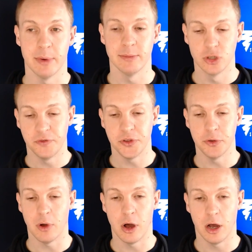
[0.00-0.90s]
So if
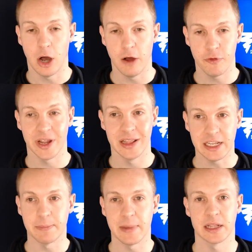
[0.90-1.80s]
you are offering a
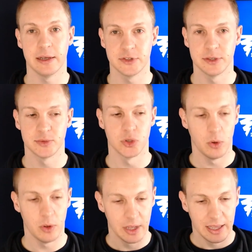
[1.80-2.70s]
lead magnet of some
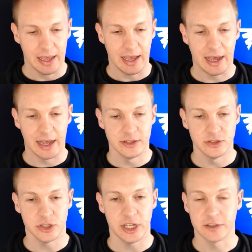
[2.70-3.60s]
sort and
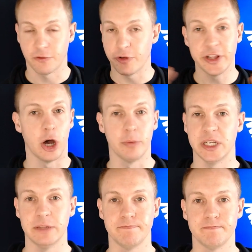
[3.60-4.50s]
it's free to opt
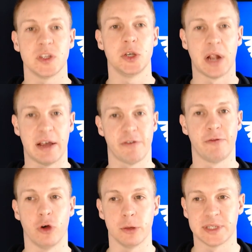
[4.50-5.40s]
in, you want to have a
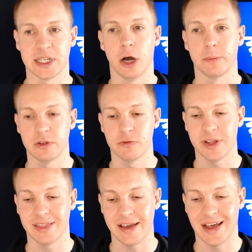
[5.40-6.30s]
40% opt-in
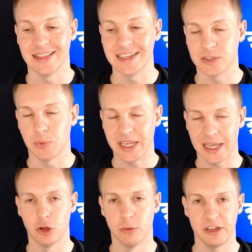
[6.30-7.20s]
rate there. At least we get
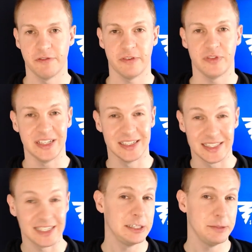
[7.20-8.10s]
normally 50 to
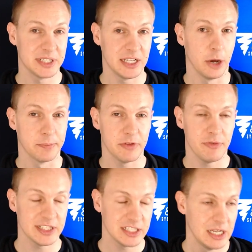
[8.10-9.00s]
60% opt-in
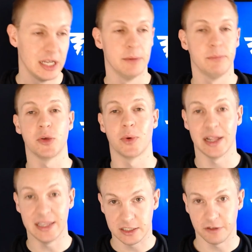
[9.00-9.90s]
rates, but you want at
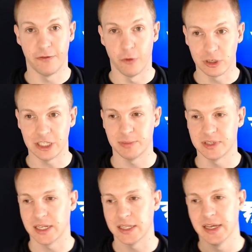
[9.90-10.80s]
least a
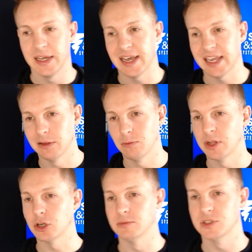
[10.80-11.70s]
40%. Again, when it
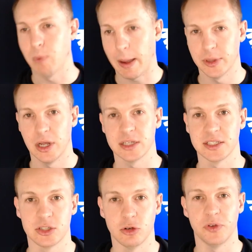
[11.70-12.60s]
comes to webinars and
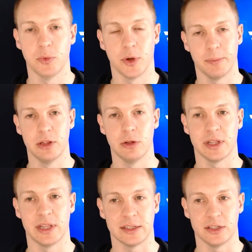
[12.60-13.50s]
stuff, you want to be
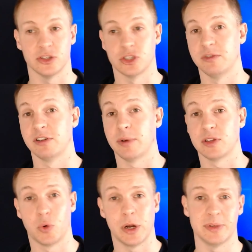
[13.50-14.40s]
looking at somewhere on about
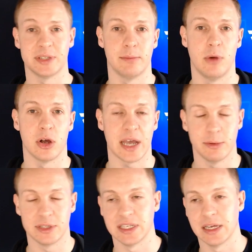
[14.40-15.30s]
20% mark, I
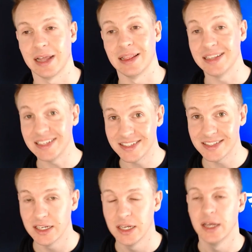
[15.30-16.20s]
would say at
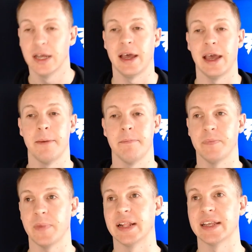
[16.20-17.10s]
least.
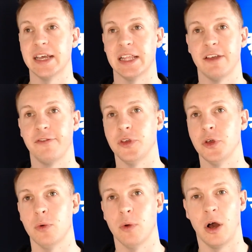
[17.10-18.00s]
And again, if
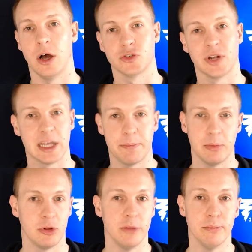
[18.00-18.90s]
you are trying to get
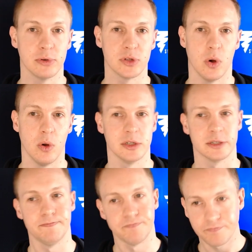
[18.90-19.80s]
people on the booked calls,
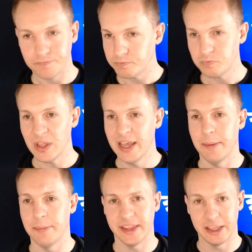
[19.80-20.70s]

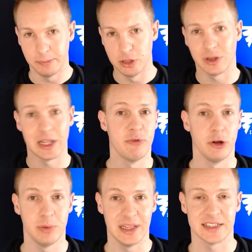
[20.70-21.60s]
you'll be looking at
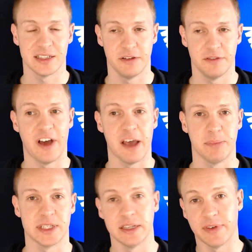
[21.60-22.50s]
probably less than
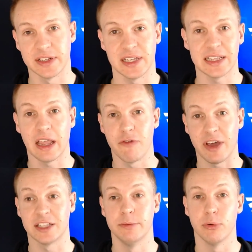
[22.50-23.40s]
5% if that's like a
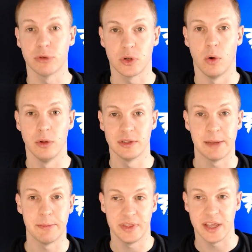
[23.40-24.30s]
direct to book call
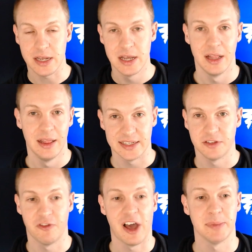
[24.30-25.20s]
type of thing, less than
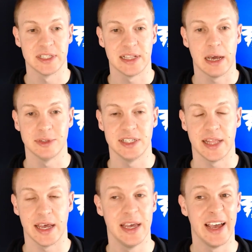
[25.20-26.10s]
5% I would say
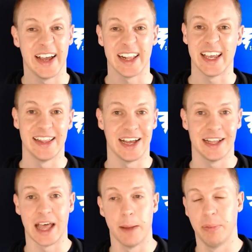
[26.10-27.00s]
there. And again, that
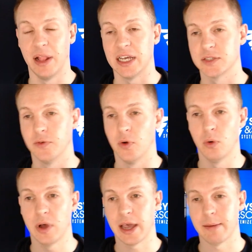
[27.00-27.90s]
applies
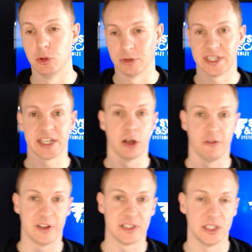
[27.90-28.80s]
for low ticket
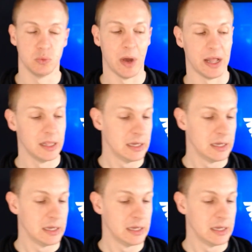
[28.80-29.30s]
offers as well.